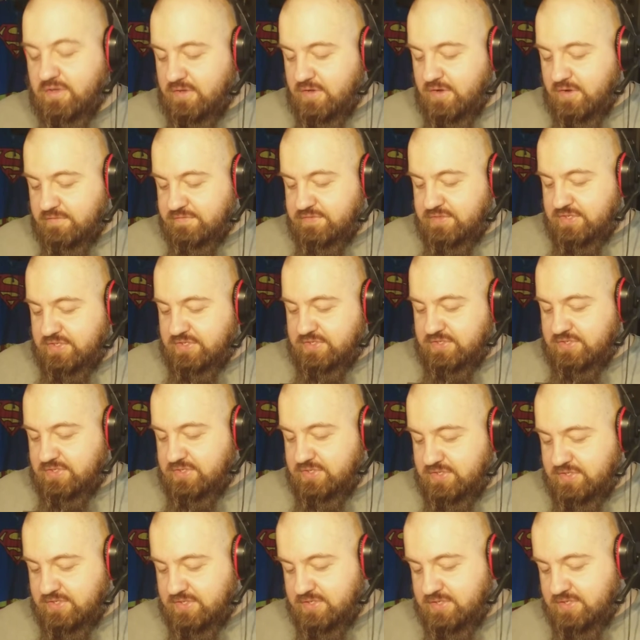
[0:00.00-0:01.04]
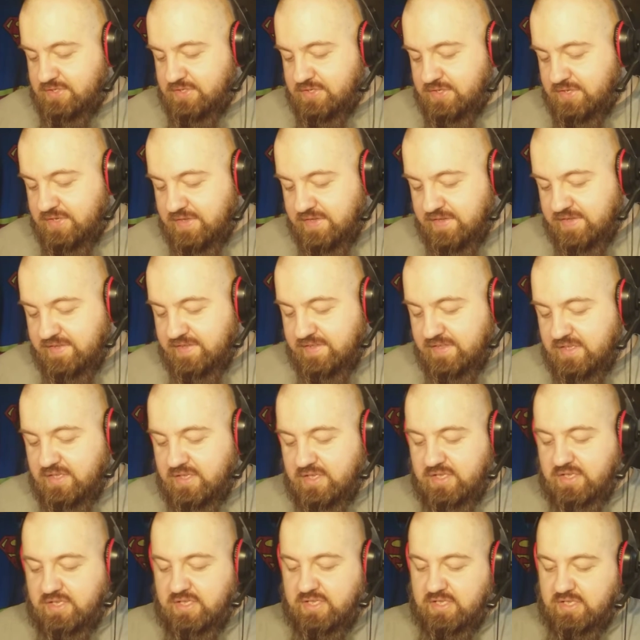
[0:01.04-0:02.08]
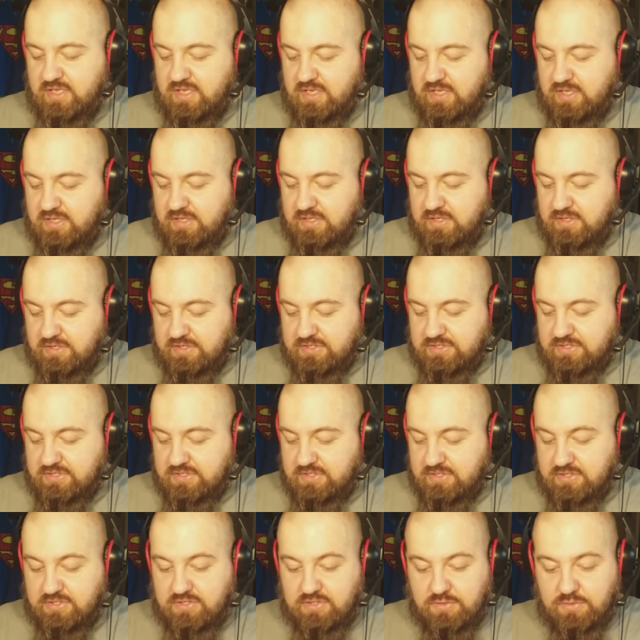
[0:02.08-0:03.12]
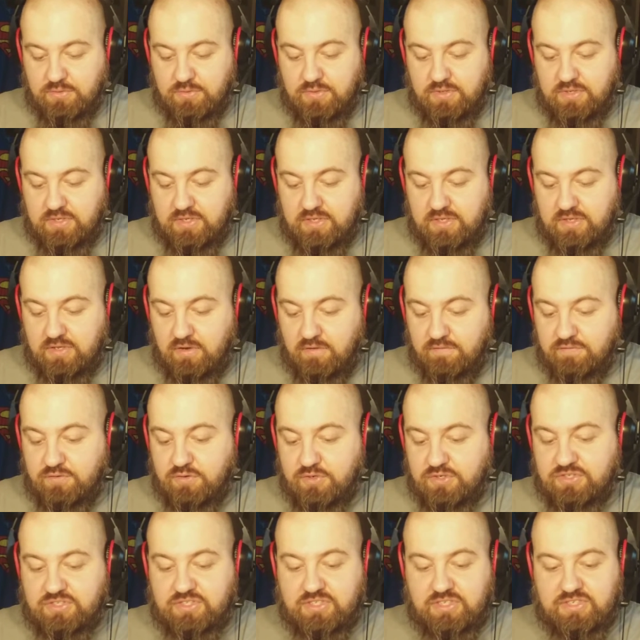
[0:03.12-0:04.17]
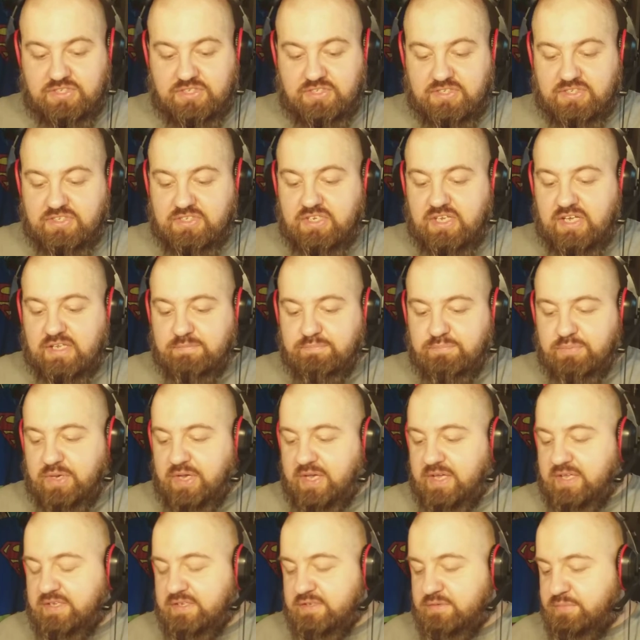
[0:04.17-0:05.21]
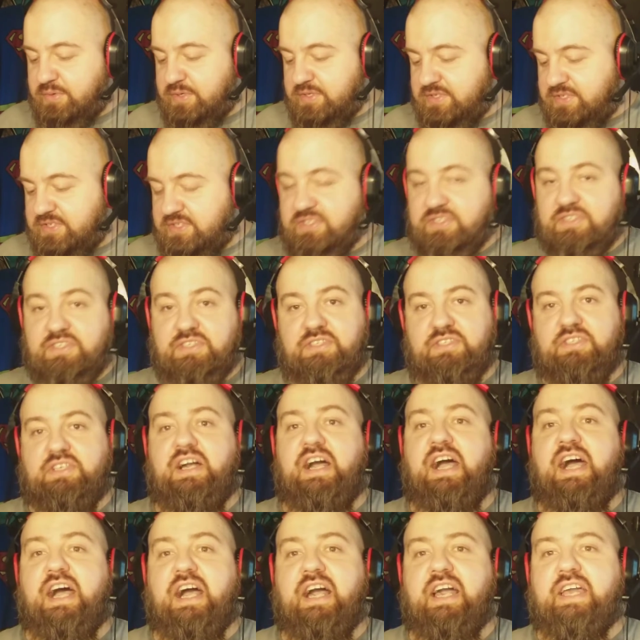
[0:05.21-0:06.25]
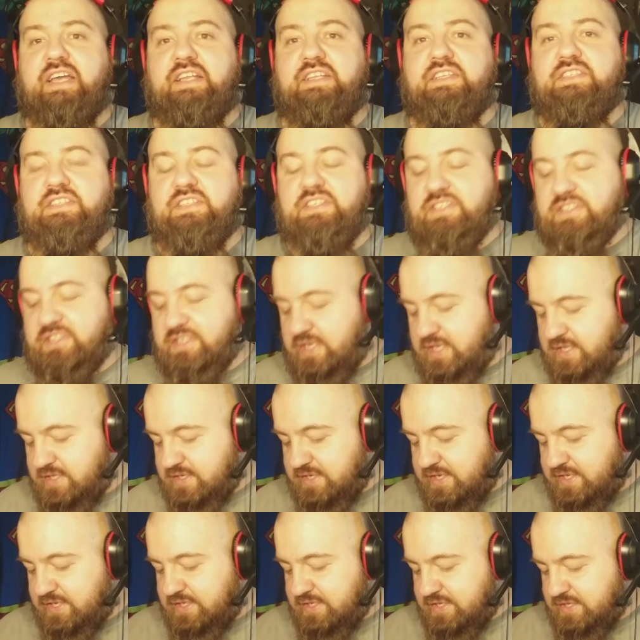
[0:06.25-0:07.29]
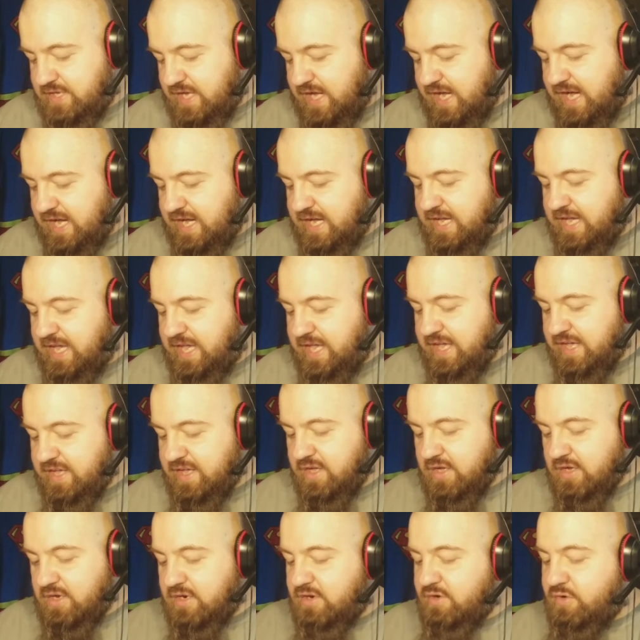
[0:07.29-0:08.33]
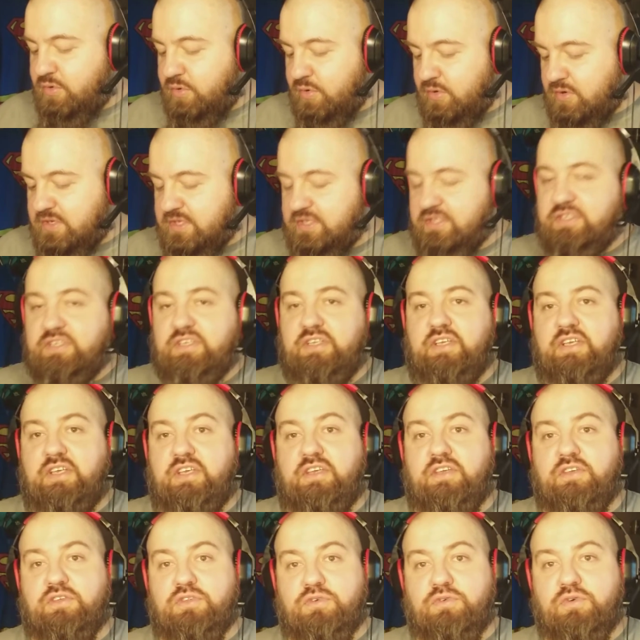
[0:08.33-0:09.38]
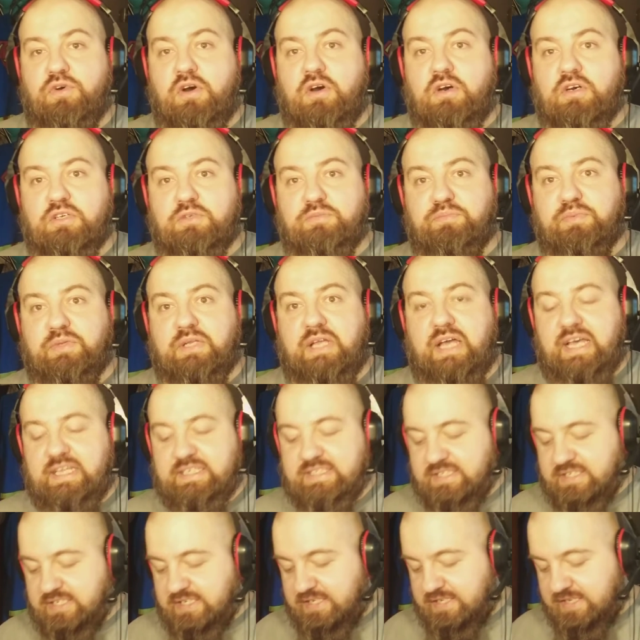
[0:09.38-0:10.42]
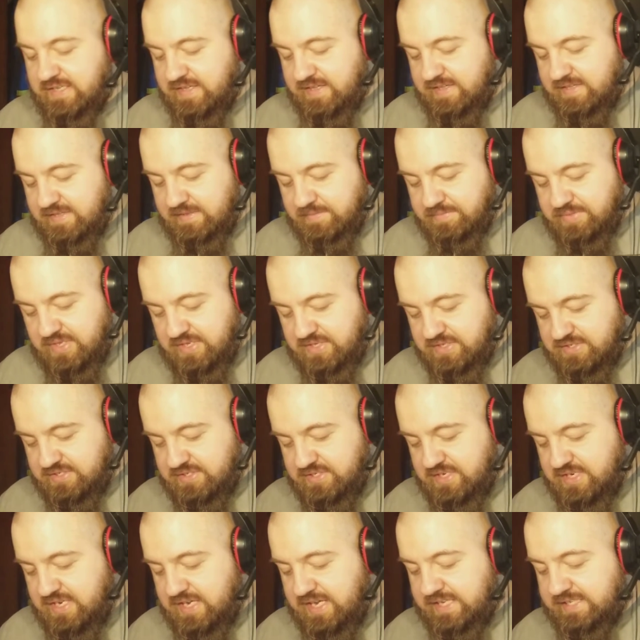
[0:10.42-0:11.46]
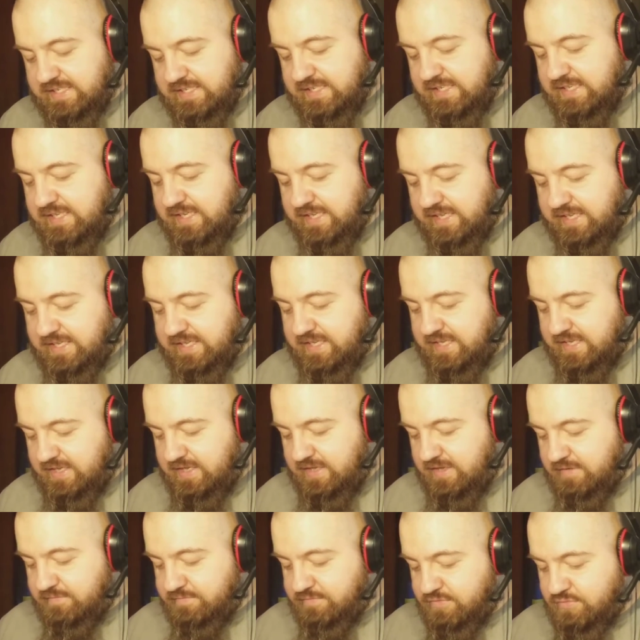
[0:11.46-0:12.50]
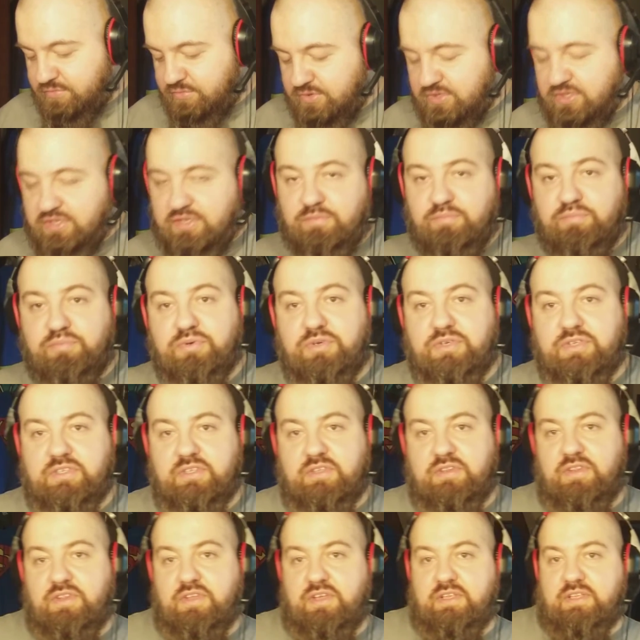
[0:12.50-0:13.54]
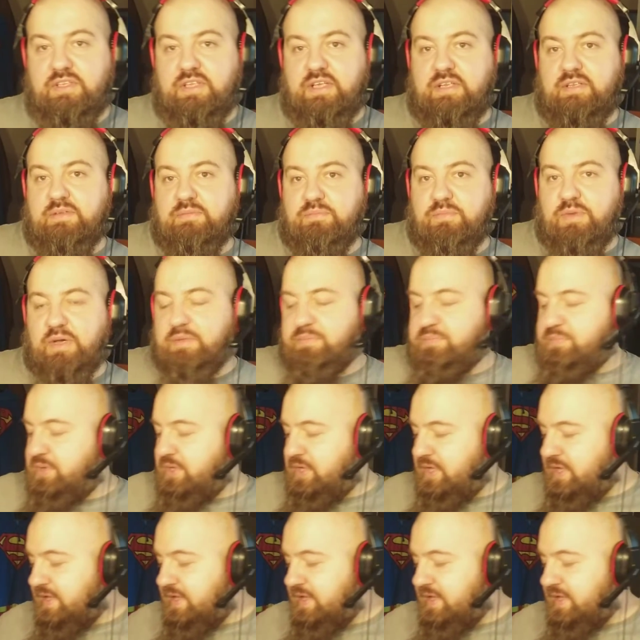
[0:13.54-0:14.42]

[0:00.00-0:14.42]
of this looks. So of course this is not painted, but this is high detail and high quality, hard plastic. It is not like a 3D printed thing that might